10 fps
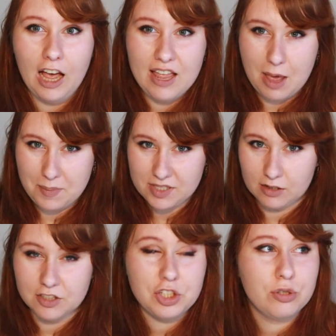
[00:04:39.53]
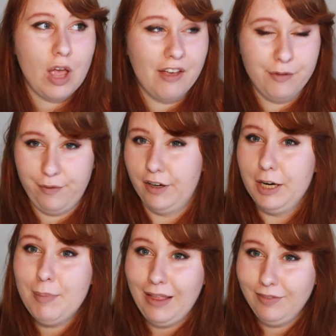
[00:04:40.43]
And I'm starting to have a
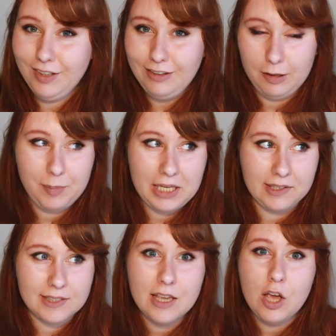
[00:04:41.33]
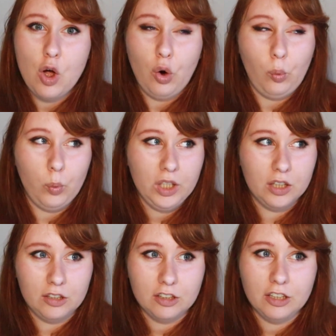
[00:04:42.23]
very bad feeling because we
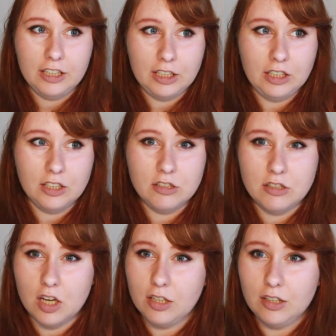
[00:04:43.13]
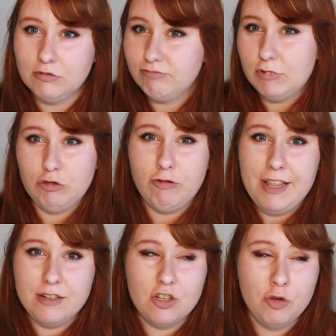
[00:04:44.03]
are in a
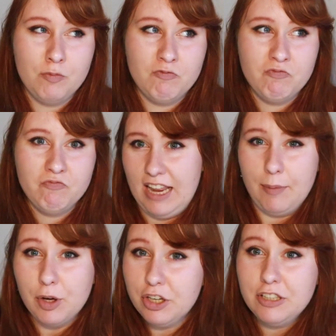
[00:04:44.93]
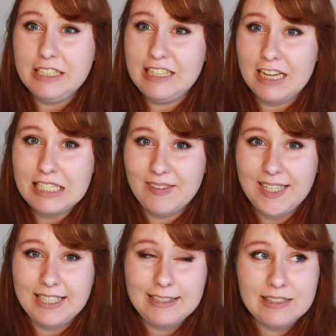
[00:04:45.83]
random neighborhood in Las
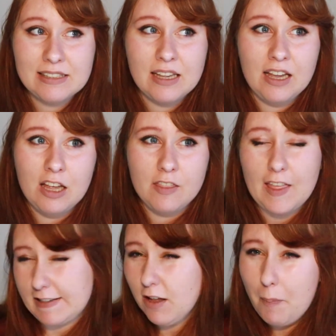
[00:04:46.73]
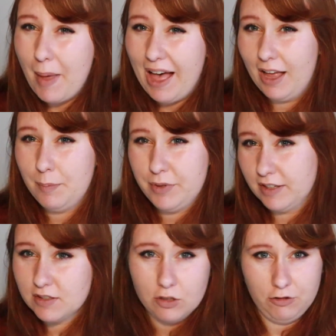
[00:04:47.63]
Vegas. That's not bad,
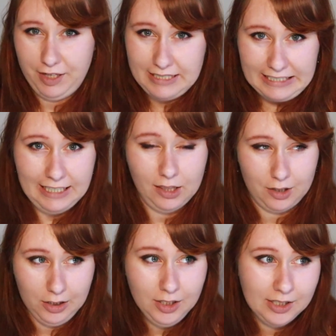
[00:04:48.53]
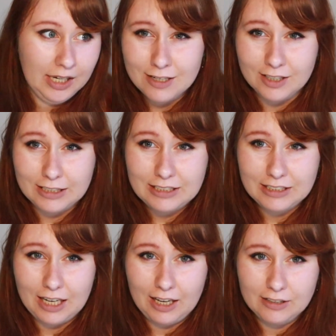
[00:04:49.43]
that's not great either.
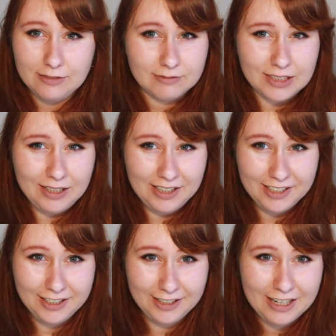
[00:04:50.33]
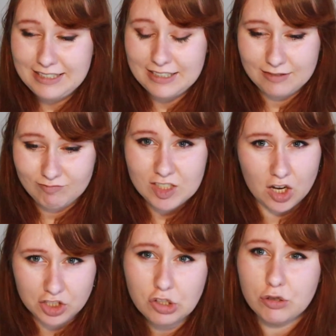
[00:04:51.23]
Tonight, this is
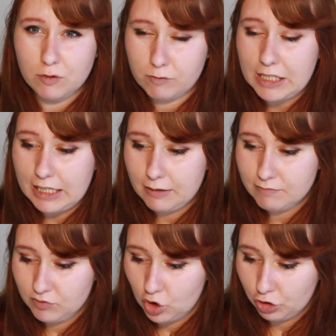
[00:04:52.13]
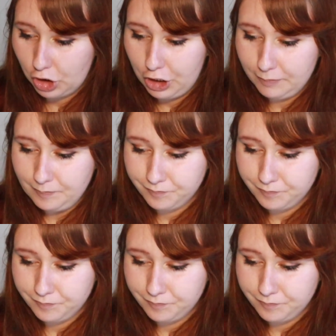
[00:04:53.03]
starting to look really not good.